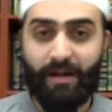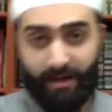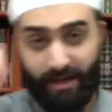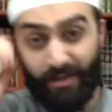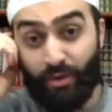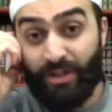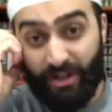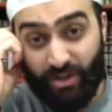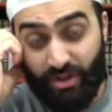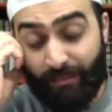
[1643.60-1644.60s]

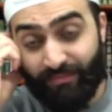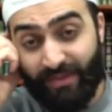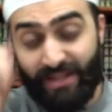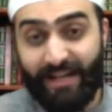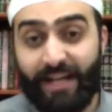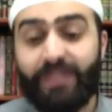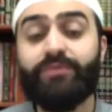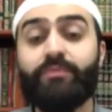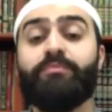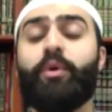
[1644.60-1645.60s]
introduction. The second
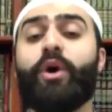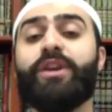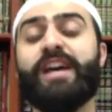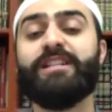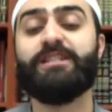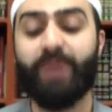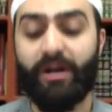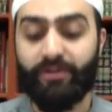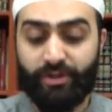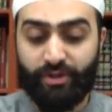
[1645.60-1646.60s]
point that needs to be
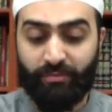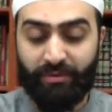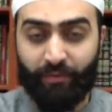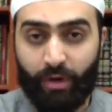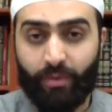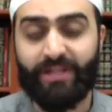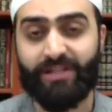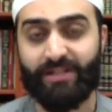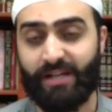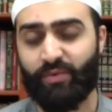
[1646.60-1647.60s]
understood before we
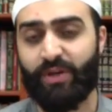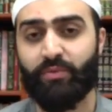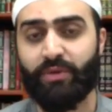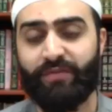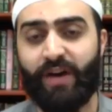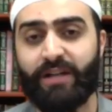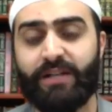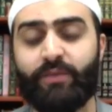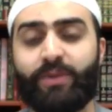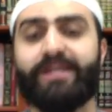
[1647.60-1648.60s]
discuss what we find
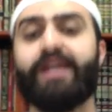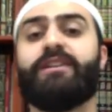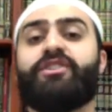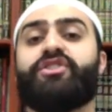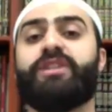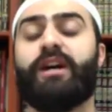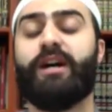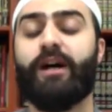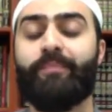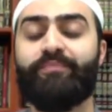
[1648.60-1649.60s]
in Wasail
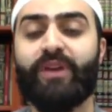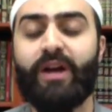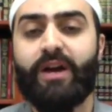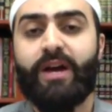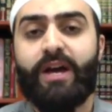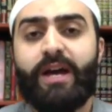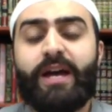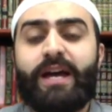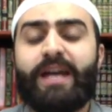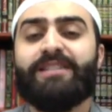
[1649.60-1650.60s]
al-Shia
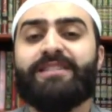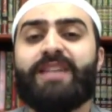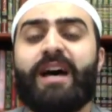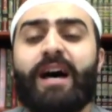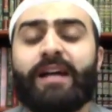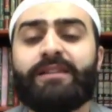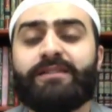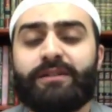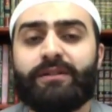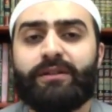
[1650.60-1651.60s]
is
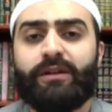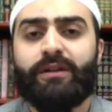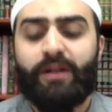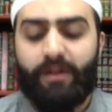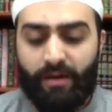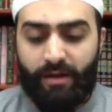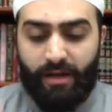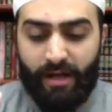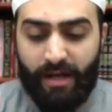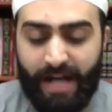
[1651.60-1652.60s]
that
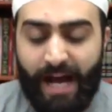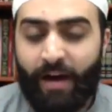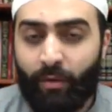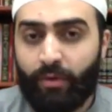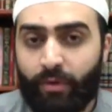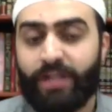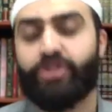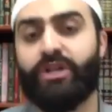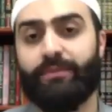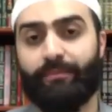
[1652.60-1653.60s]
in our religion,